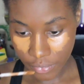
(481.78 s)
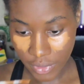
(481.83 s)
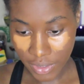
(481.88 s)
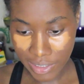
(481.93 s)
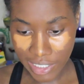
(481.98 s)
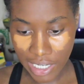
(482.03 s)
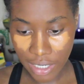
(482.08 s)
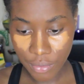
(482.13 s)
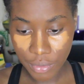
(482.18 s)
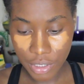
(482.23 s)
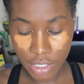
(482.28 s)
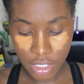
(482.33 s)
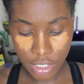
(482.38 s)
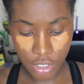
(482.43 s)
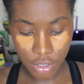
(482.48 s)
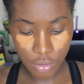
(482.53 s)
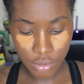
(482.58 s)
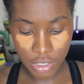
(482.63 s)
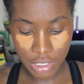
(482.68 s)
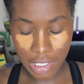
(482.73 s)
I'm not really
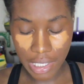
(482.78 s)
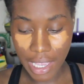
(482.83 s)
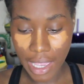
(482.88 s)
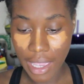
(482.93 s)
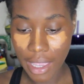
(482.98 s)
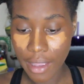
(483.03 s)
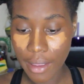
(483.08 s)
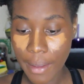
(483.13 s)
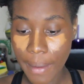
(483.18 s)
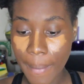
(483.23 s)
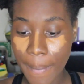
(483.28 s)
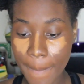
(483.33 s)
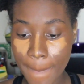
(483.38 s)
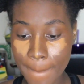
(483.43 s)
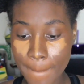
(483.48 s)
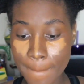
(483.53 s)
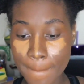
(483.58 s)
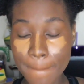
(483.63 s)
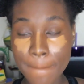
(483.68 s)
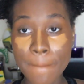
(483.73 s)
used to that.
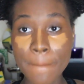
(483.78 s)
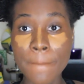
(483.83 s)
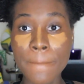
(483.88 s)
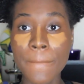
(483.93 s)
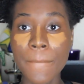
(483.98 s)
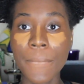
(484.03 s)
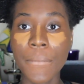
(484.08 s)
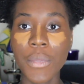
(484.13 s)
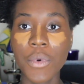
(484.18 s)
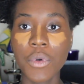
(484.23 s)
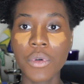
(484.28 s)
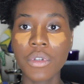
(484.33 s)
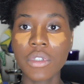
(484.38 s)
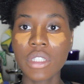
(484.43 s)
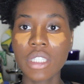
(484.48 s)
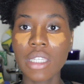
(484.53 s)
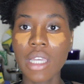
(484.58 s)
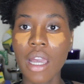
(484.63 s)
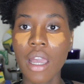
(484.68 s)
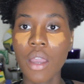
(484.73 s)
But we'll
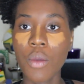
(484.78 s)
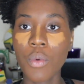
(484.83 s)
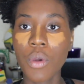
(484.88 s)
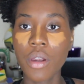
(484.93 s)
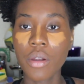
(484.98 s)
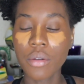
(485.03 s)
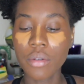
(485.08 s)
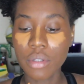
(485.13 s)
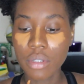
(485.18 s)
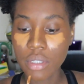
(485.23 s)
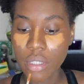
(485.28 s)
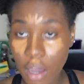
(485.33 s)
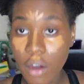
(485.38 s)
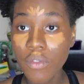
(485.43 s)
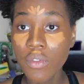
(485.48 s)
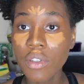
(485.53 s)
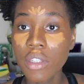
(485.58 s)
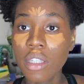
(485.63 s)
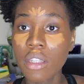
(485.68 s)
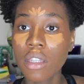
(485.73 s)
see how it works.
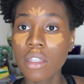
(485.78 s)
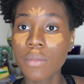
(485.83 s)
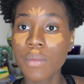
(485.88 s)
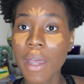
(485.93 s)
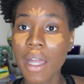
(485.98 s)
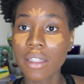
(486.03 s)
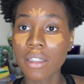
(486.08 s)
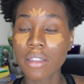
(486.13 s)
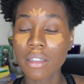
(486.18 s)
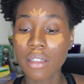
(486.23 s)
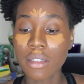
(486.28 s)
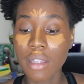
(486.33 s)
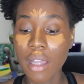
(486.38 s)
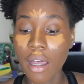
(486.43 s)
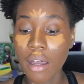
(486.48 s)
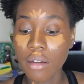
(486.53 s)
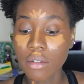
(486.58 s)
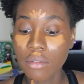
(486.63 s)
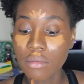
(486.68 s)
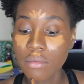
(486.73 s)
Hopefully this balances
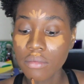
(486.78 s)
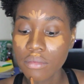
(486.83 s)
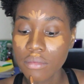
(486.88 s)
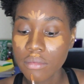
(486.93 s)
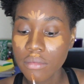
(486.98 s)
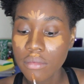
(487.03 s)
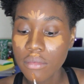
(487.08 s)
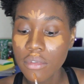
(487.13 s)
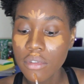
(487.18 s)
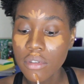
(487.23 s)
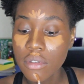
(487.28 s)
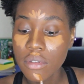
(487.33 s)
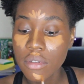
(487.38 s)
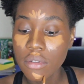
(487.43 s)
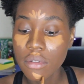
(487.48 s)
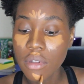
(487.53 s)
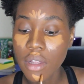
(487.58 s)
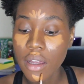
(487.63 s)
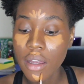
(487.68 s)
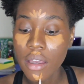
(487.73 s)
out. This
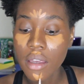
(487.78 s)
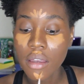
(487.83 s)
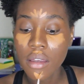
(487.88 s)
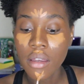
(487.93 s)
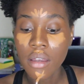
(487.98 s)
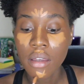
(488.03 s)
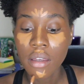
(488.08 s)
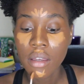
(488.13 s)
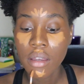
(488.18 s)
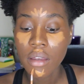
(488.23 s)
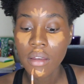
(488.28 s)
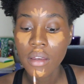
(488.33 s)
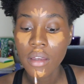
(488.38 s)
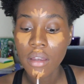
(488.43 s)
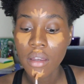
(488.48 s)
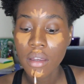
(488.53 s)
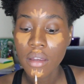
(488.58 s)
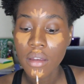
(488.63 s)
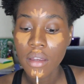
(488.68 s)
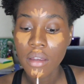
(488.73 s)
too light,
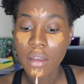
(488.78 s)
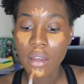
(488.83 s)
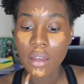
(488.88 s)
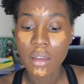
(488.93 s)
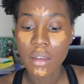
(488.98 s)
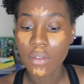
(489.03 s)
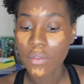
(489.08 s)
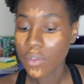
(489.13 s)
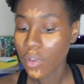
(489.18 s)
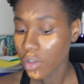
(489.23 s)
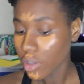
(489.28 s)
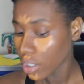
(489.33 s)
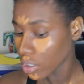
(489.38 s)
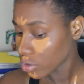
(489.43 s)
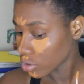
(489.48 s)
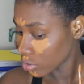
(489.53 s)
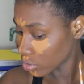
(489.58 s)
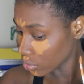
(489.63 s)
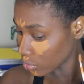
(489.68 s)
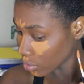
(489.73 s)

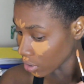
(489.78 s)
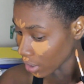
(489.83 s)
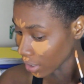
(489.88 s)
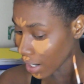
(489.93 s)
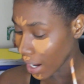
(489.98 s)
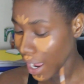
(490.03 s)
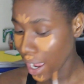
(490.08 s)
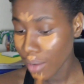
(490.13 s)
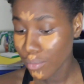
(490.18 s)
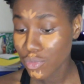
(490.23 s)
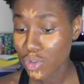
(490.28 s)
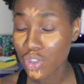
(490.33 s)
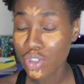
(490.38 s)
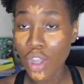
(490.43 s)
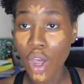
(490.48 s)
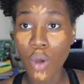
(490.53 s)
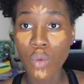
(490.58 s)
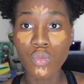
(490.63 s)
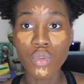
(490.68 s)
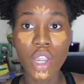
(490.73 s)
foundation too dark. I'm
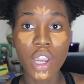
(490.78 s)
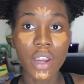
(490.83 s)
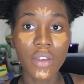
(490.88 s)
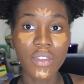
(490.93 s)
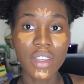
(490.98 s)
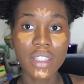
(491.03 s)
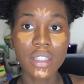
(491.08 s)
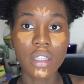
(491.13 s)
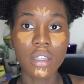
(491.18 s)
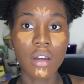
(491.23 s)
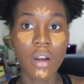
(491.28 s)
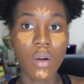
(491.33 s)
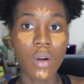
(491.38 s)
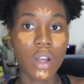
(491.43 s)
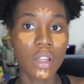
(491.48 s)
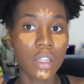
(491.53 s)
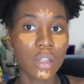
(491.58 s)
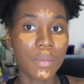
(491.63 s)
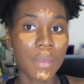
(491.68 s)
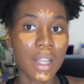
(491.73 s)
so nervous to
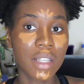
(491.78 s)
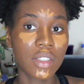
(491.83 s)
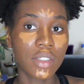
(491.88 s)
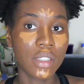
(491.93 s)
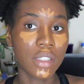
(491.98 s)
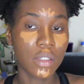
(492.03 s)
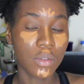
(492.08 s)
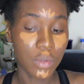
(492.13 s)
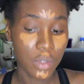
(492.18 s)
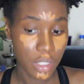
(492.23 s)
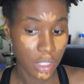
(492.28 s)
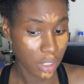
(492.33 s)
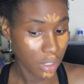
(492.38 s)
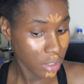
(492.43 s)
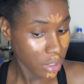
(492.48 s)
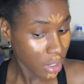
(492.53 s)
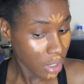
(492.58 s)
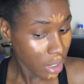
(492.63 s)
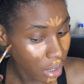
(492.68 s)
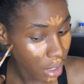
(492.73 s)
go under my cheeks with
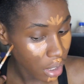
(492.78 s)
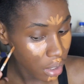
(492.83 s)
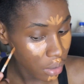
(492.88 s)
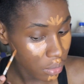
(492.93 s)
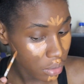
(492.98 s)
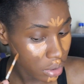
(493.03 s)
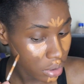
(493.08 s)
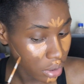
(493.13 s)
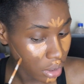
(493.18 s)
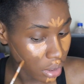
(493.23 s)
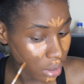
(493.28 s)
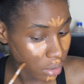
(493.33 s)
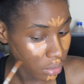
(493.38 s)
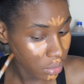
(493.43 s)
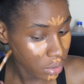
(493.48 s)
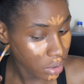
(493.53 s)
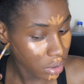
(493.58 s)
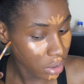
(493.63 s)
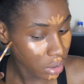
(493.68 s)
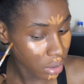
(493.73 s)
this. I would say
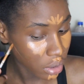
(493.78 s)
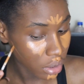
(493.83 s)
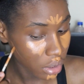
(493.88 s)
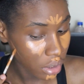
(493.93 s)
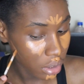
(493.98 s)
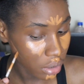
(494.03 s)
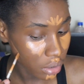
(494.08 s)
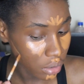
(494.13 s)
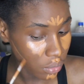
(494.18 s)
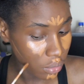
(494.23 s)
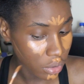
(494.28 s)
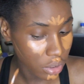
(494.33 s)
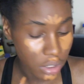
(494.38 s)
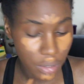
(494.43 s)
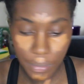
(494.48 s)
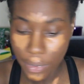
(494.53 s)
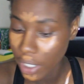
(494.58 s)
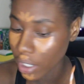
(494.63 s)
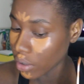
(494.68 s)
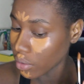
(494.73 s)
use the
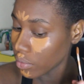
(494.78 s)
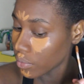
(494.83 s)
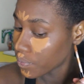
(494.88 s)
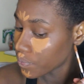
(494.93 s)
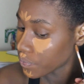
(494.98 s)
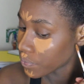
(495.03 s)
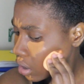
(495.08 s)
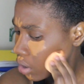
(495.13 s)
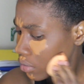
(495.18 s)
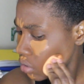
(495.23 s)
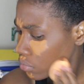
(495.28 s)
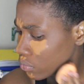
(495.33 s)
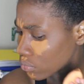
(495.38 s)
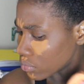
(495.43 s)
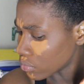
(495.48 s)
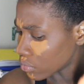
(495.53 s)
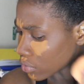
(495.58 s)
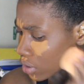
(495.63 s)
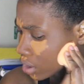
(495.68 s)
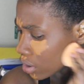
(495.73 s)
littlest amount.
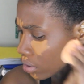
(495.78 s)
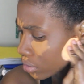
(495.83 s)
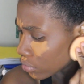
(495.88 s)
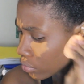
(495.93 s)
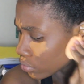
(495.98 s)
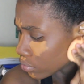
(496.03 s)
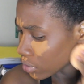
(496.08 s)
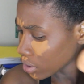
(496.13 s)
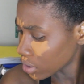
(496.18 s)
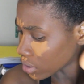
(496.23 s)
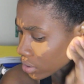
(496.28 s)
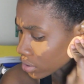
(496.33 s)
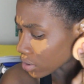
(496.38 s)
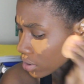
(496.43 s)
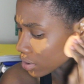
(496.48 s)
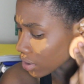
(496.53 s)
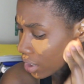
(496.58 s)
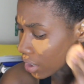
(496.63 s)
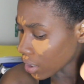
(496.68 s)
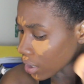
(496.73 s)
Oh no, what
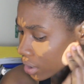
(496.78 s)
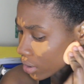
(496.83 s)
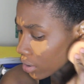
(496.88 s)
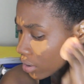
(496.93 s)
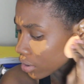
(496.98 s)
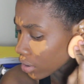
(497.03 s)
is that?